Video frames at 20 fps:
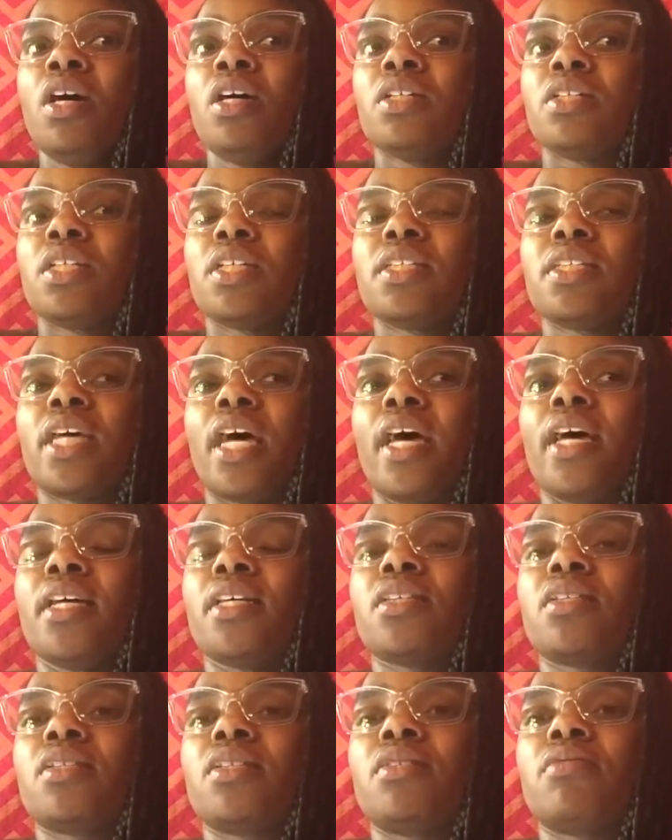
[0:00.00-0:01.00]
She
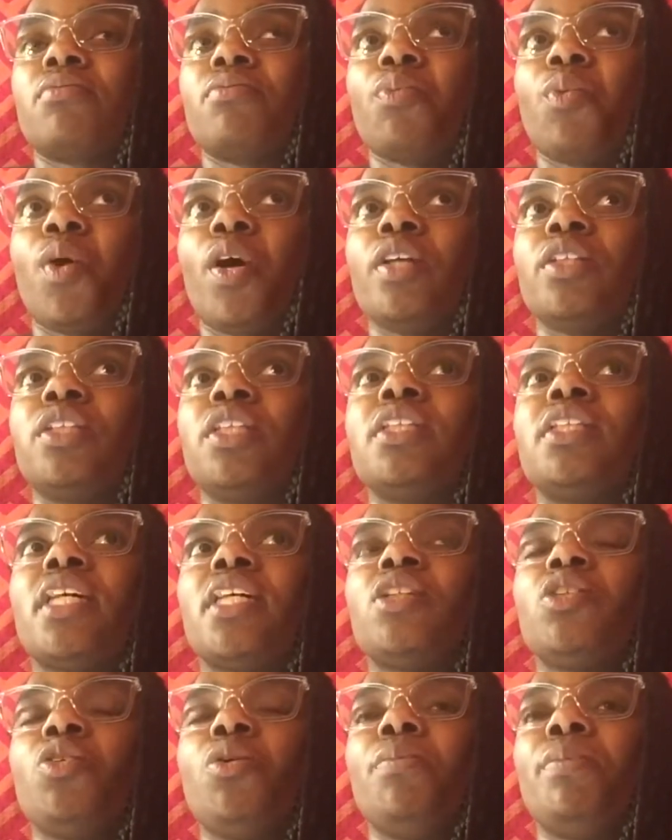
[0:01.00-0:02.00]
said
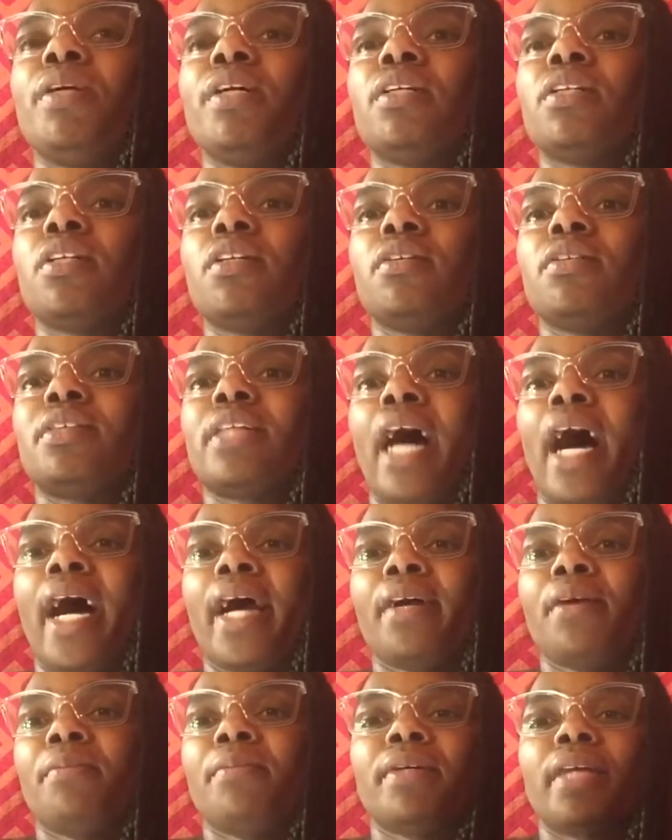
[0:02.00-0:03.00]
you'll be a little
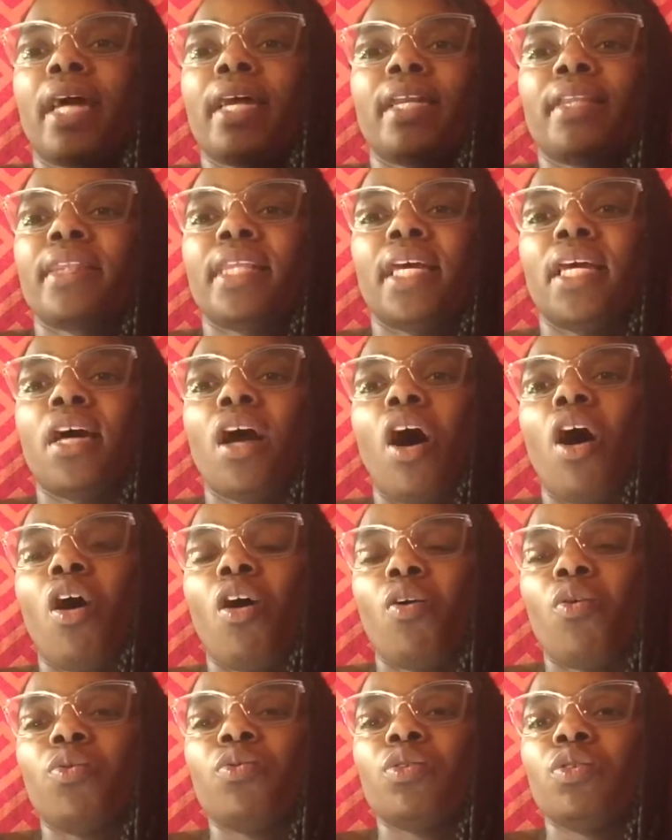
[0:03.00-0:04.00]
tired, but I didn't think, oh,